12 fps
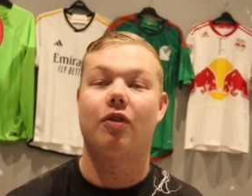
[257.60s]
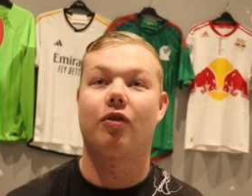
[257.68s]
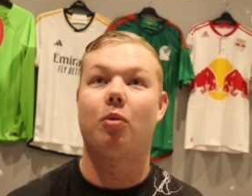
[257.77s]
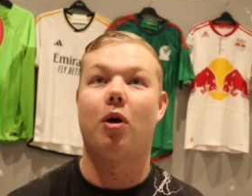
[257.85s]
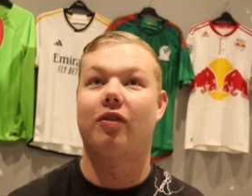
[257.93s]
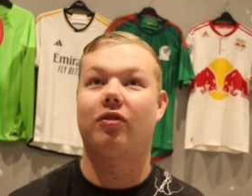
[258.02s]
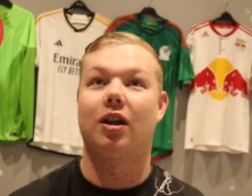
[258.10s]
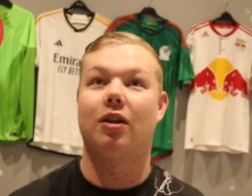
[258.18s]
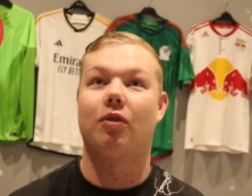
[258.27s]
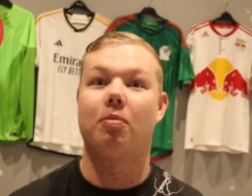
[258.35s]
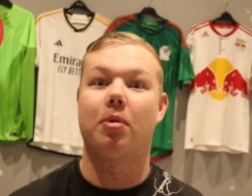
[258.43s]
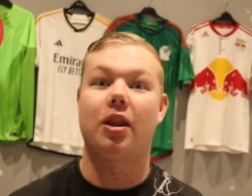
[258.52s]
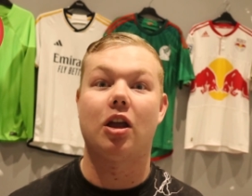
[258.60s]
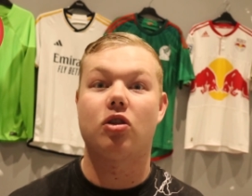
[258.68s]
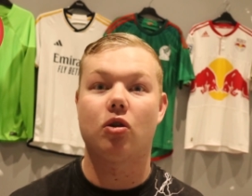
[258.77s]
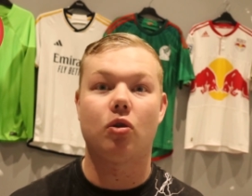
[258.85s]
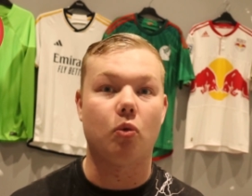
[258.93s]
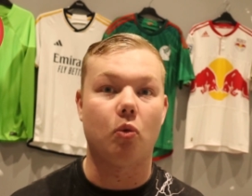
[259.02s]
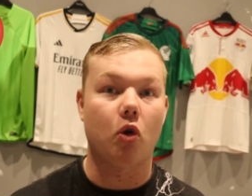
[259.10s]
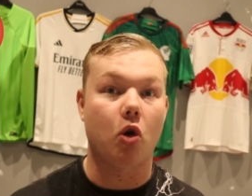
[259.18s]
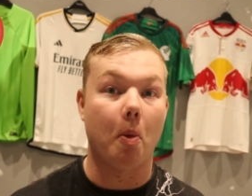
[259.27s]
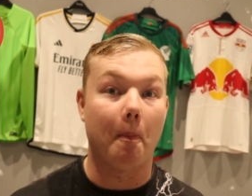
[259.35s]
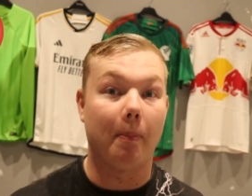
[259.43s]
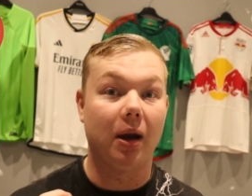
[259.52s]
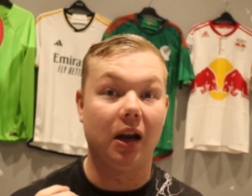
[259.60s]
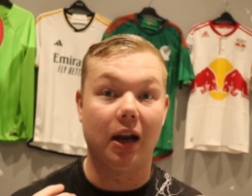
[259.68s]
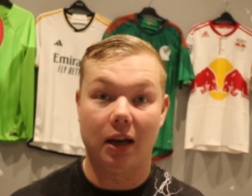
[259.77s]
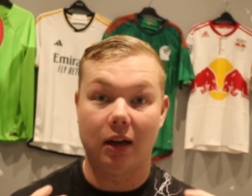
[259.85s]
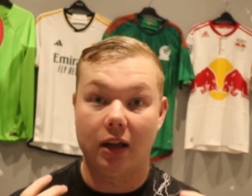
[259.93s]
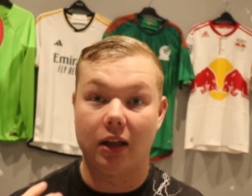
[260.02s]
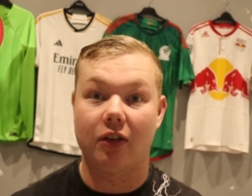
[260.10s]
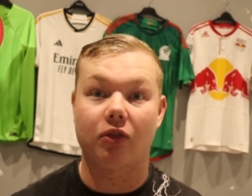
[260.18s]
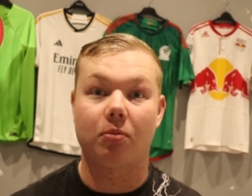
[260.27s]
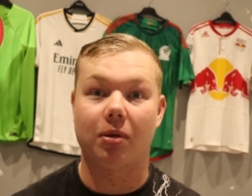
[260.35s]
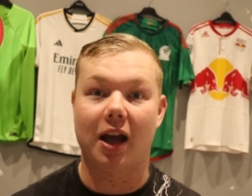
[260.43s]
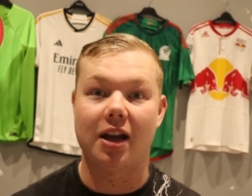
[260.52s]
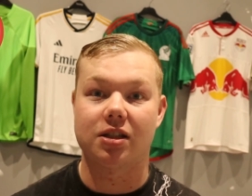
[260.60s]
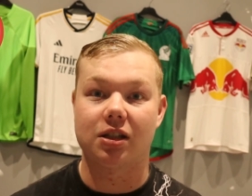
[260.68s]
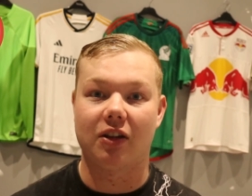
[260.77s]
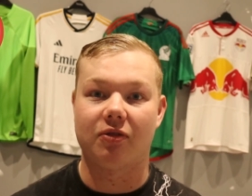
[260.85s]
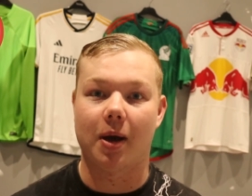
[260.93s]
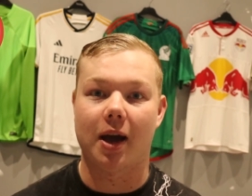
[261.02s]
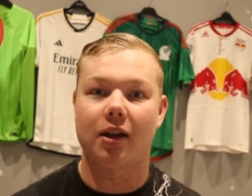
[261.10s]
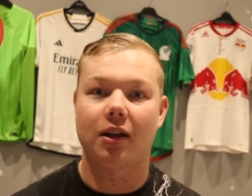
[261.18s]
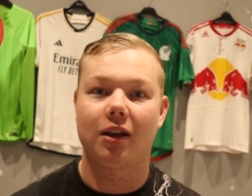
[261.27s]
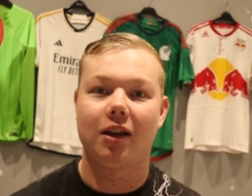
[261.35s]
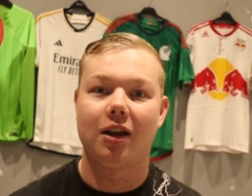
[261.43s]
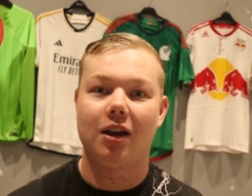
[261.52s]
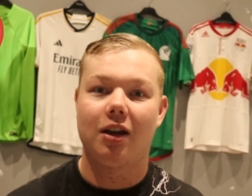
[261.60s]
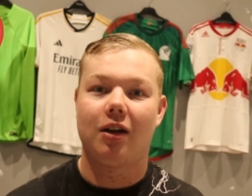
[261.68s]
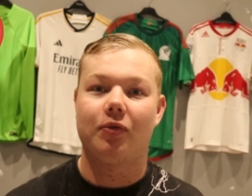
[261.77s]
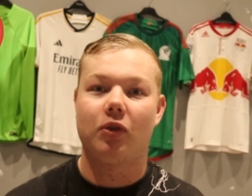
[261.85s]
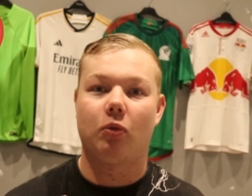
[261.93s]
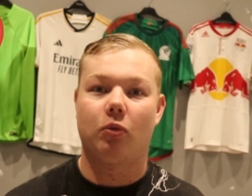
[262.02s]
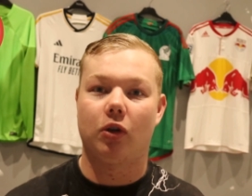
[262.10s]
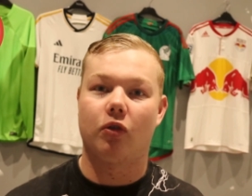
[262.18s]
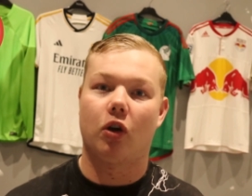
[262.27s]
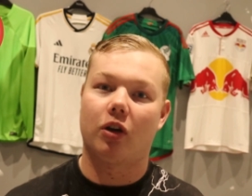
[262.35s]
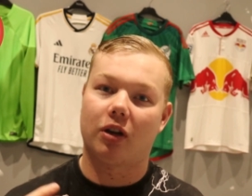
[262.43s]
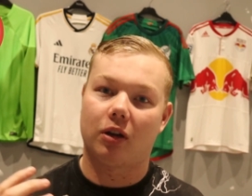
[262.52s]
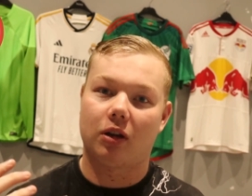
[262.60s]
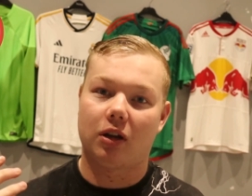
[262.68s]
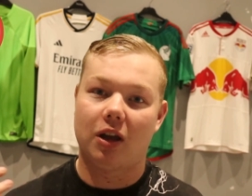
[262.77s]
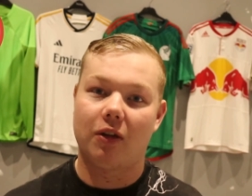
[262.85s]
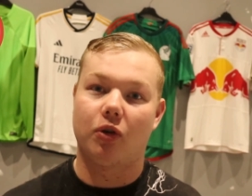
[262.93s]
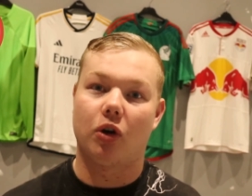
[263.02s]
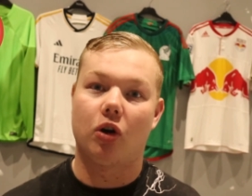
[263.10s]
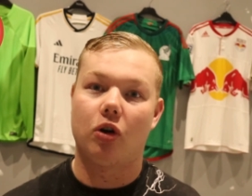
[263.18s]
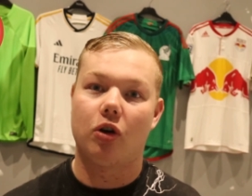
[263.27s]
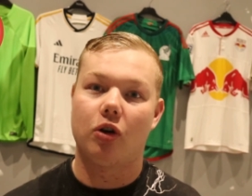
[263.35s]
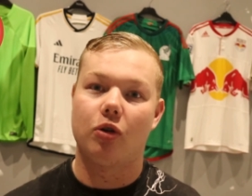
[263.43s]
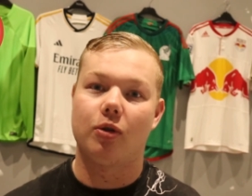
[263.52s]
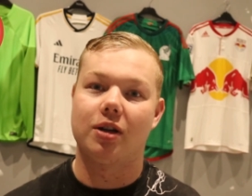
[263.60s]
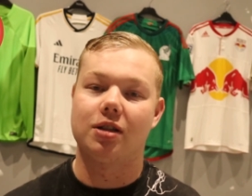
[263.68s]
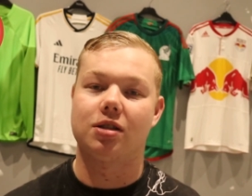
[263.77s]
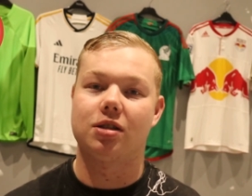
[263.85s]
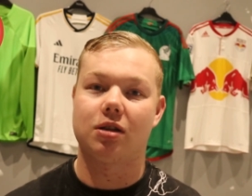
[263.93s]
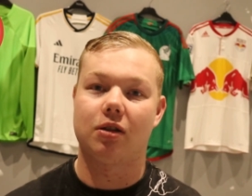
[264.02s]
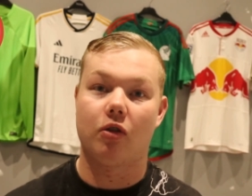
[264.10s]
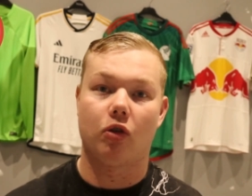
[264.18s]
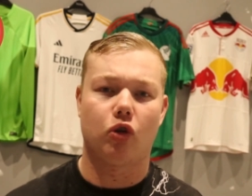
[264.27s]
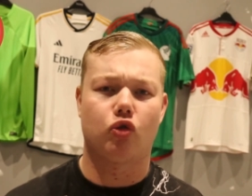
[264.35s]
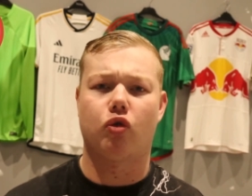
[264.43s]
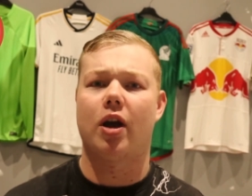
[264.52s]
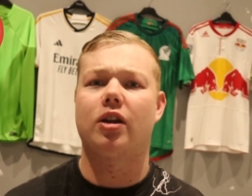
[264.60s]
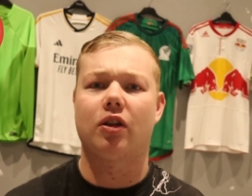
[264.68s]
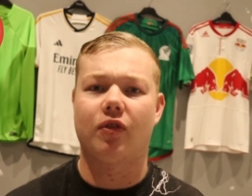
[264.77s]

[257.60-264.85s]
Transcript: from what I've seen of them, but they're two completely different players at left back. You've got Kiwior, who is great